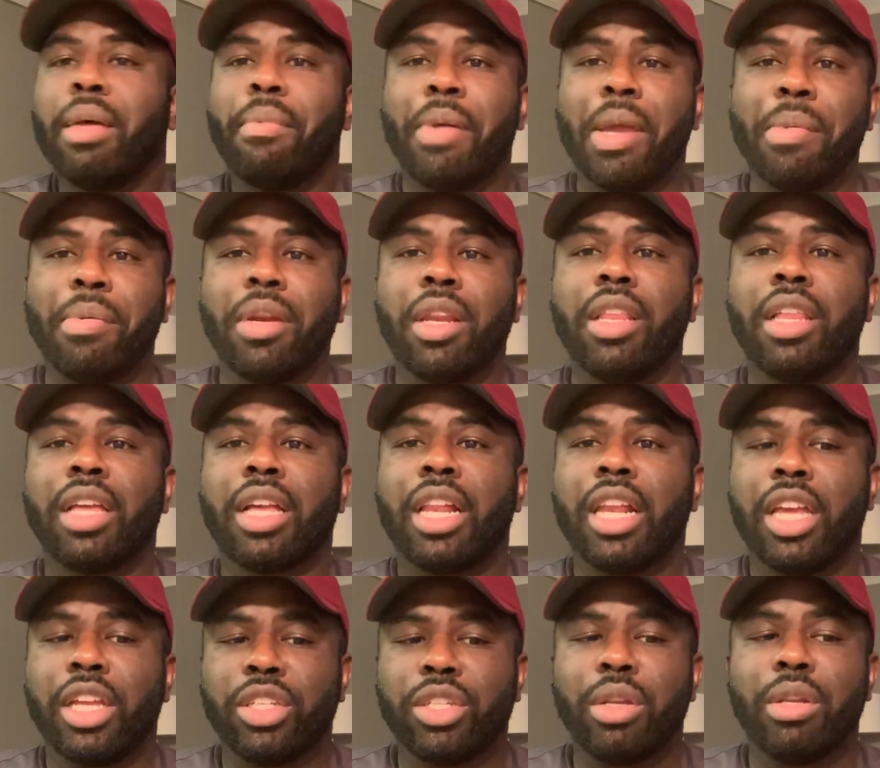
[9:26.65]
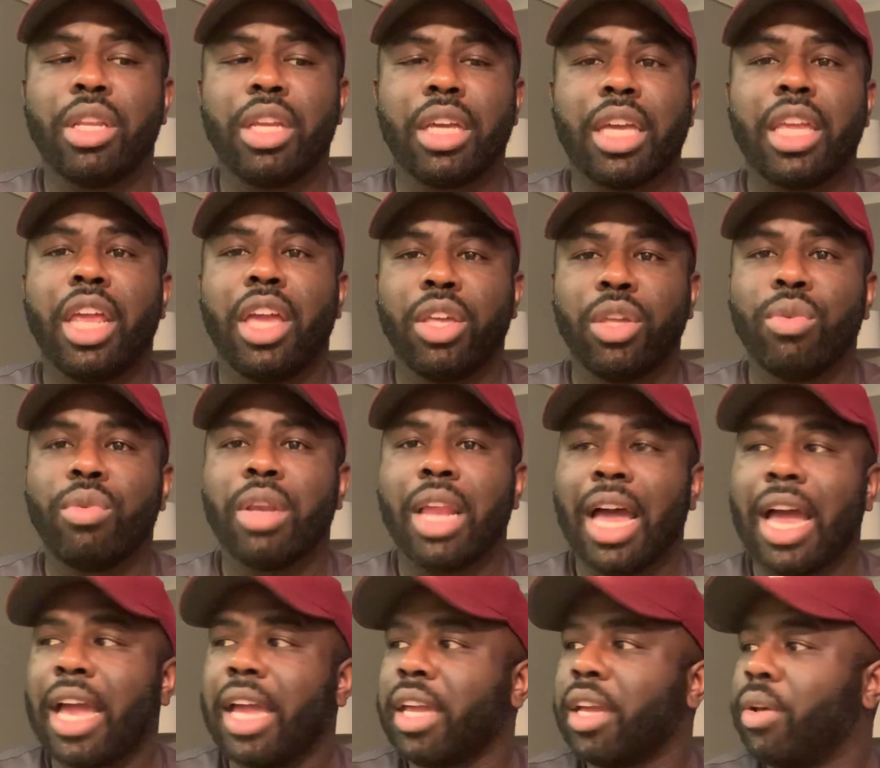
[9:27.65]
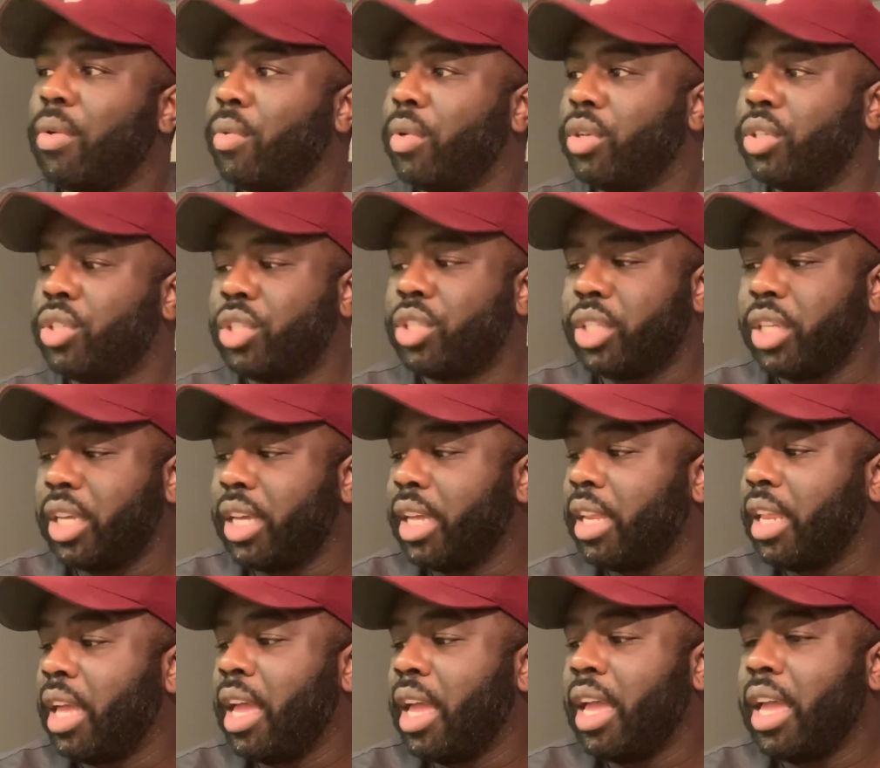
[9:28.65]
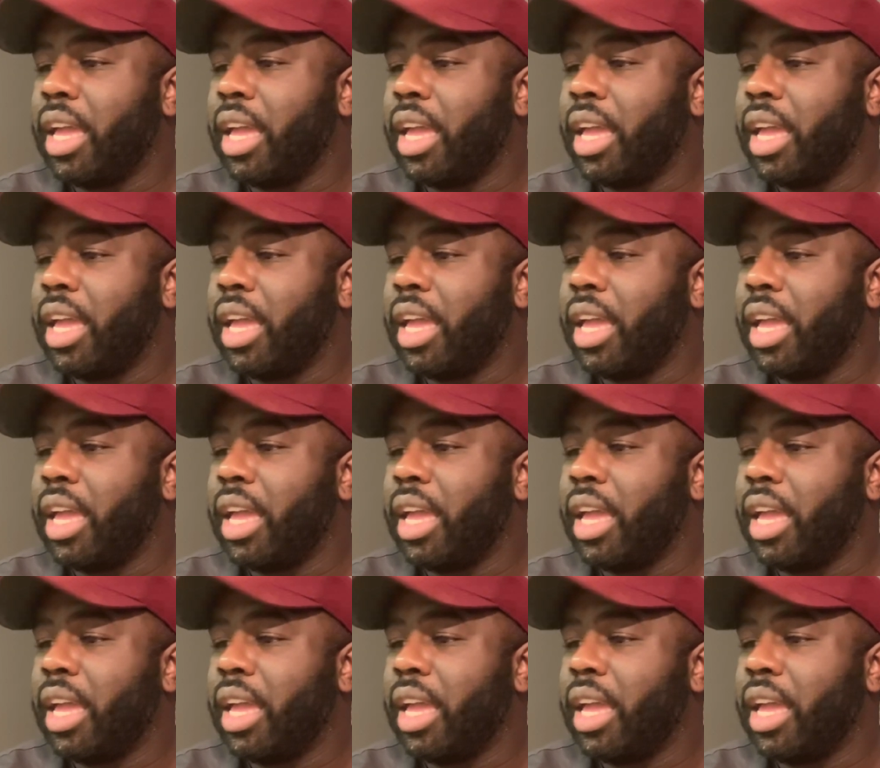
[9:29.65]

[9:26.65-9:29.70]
People are looking at you like, well, shit.